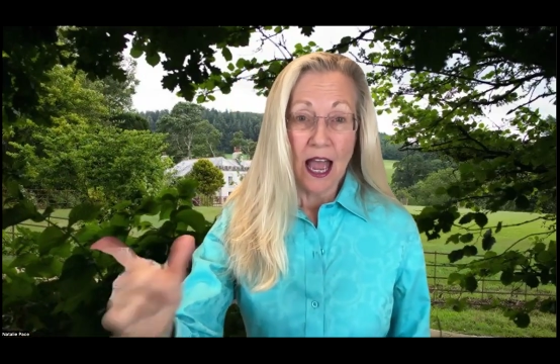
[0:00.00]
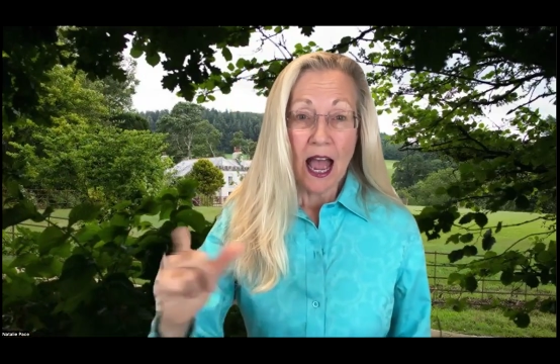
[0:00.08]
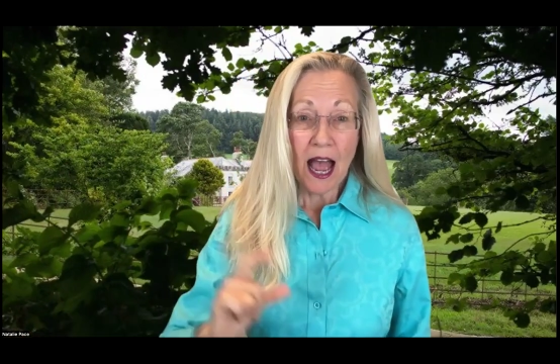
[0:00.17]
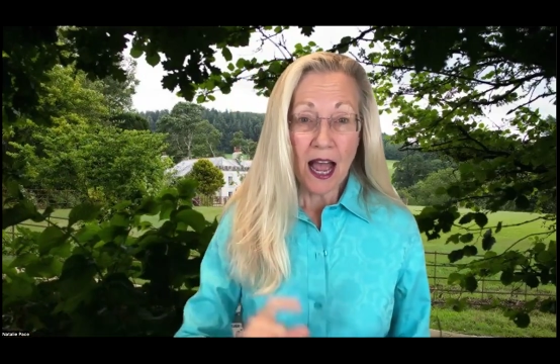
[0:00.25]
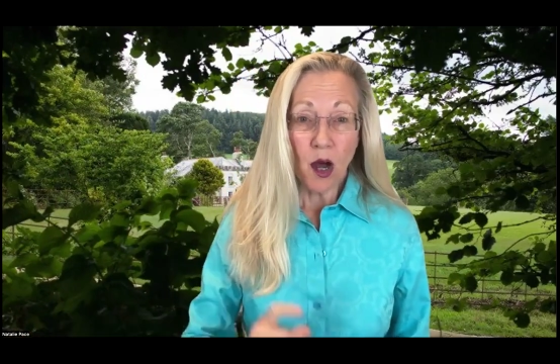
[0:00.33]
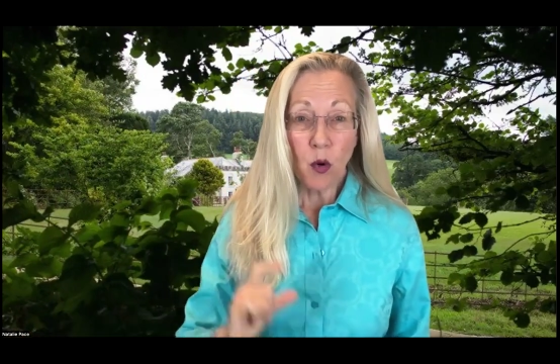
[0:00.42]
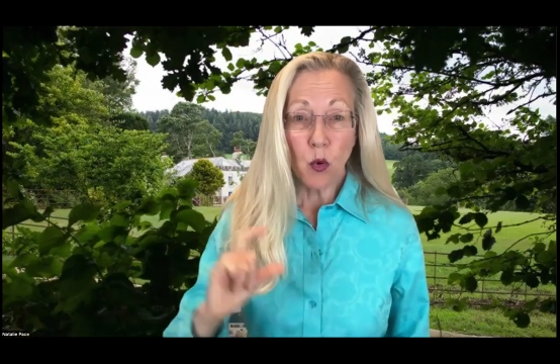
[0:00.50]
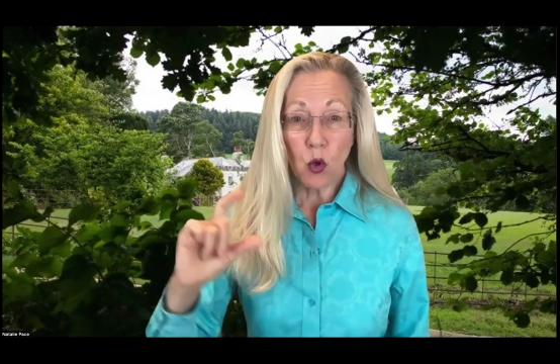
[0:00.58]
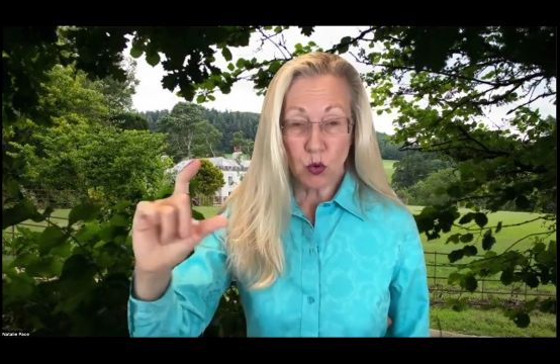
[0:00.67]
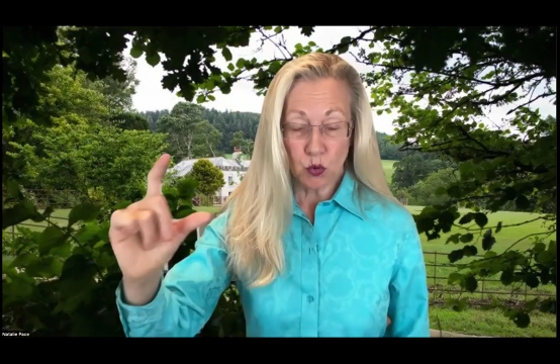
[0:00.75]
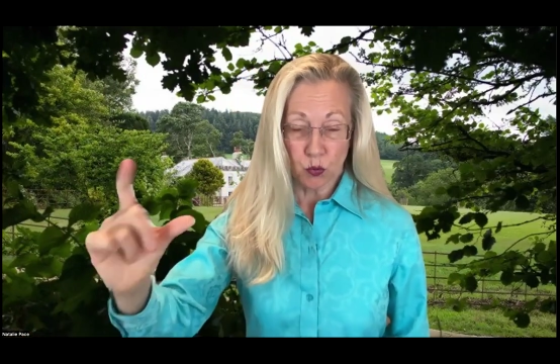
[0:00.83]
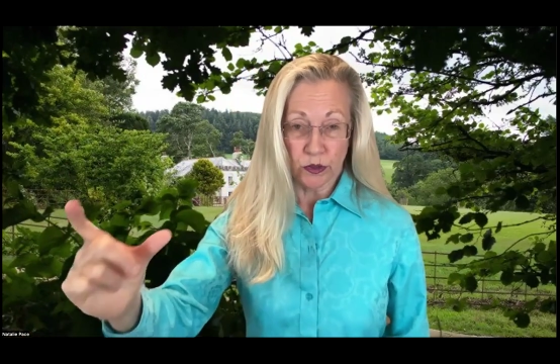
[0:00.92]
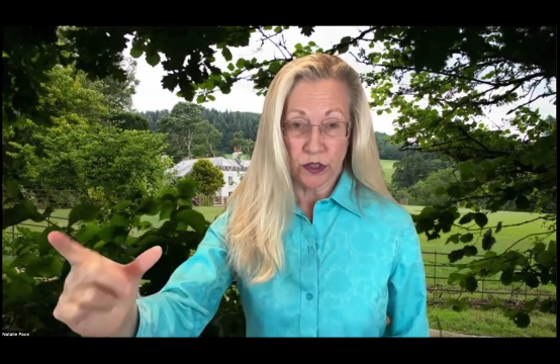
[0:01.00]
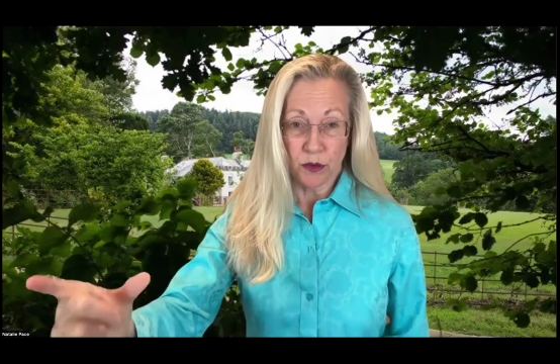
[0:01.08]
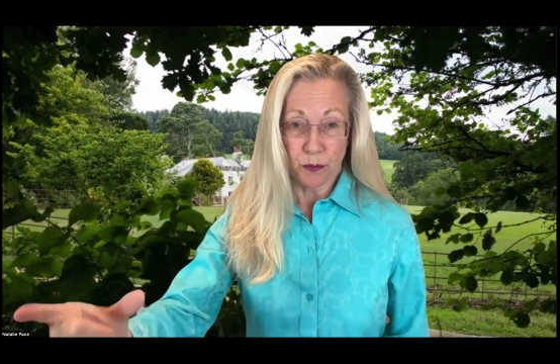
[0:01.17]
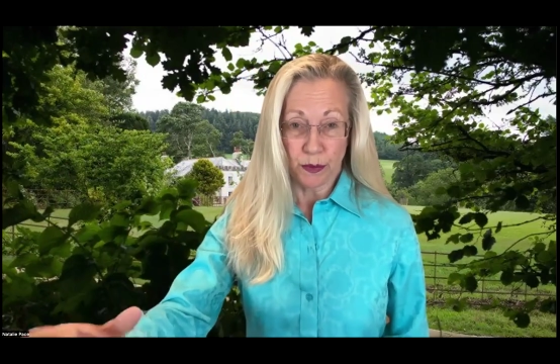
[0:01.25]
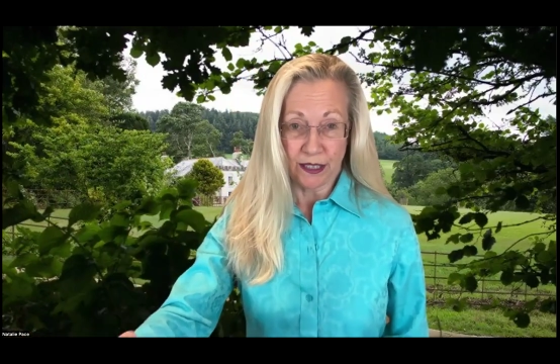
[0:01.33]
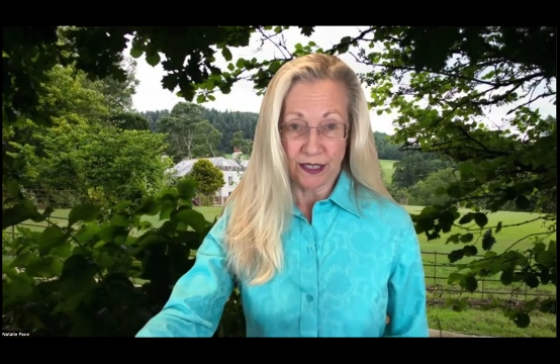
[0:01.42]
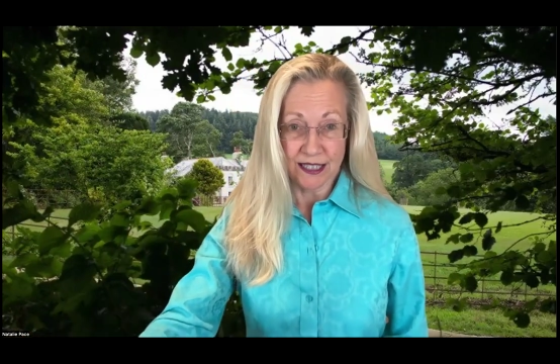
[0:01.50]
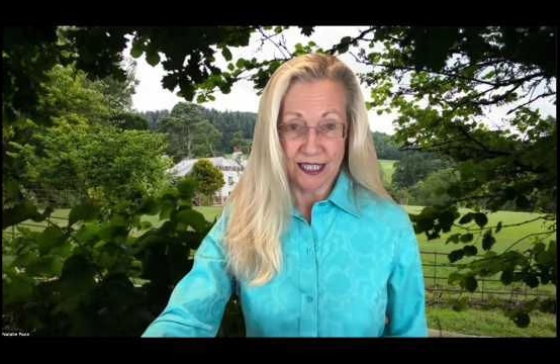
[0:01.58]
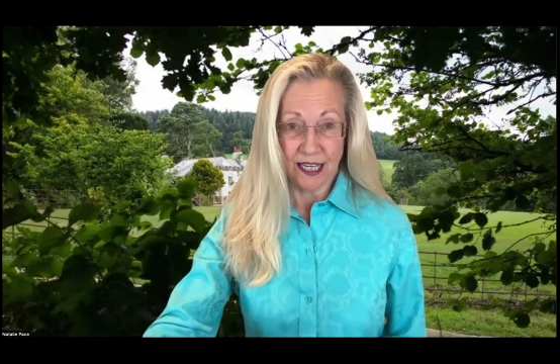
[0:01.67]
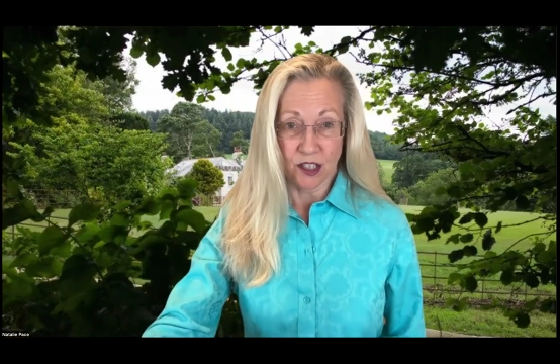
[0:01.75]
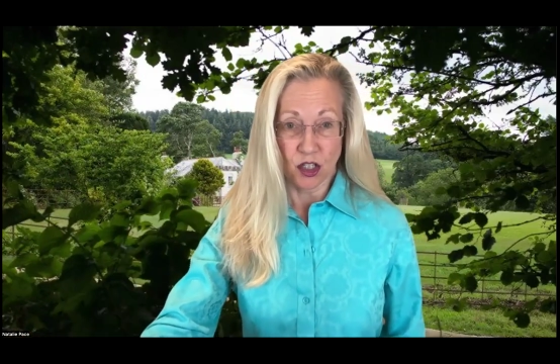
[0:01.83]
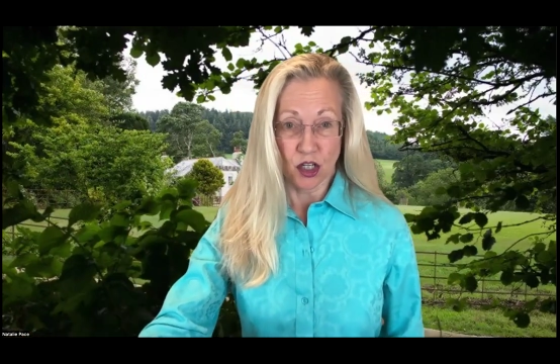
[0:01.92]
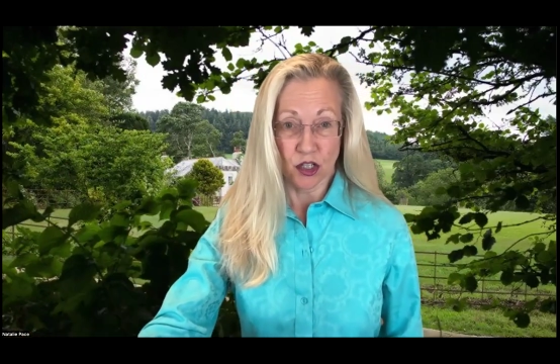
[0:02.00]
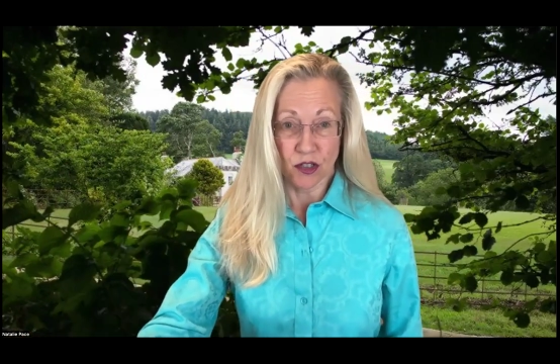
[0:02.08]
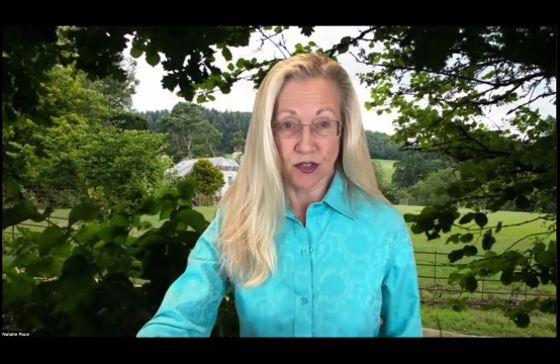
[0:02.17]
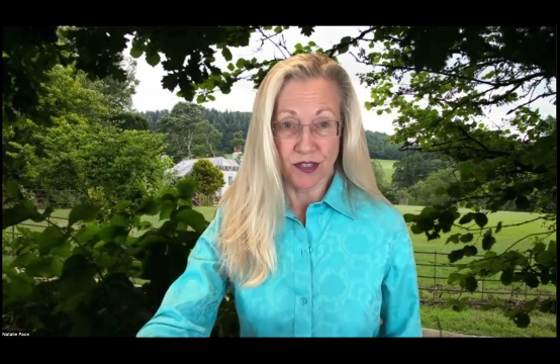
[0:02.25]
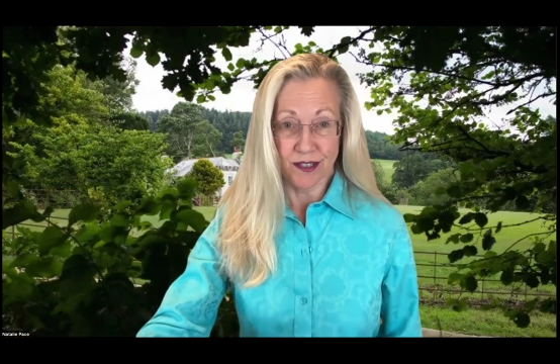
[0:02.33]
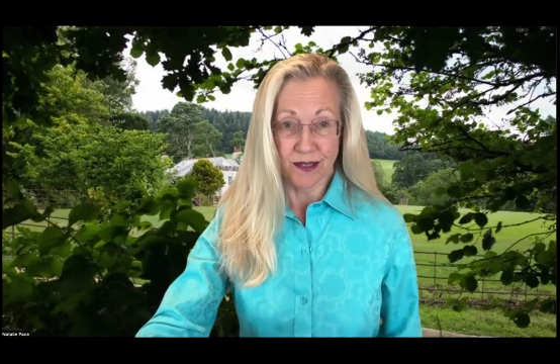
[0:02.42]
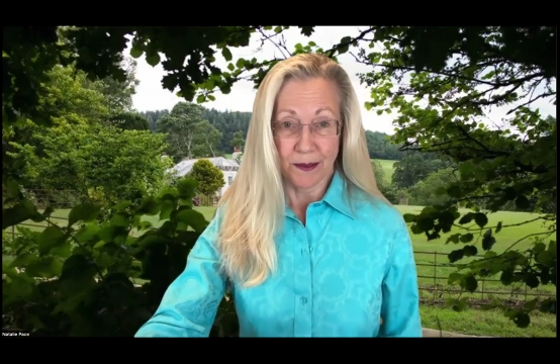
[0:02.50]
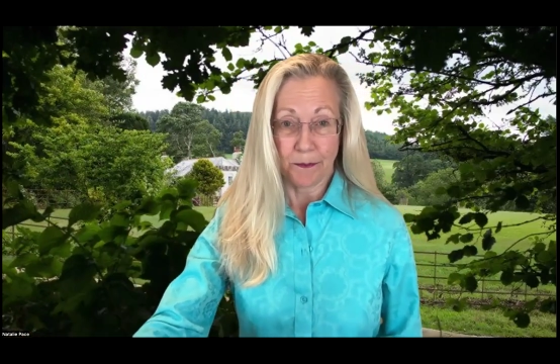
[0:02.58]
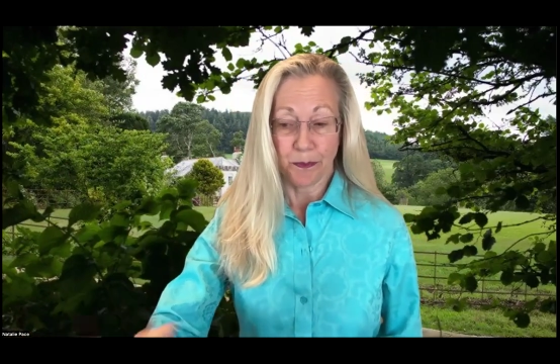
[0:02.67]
How old will you be in 10 years?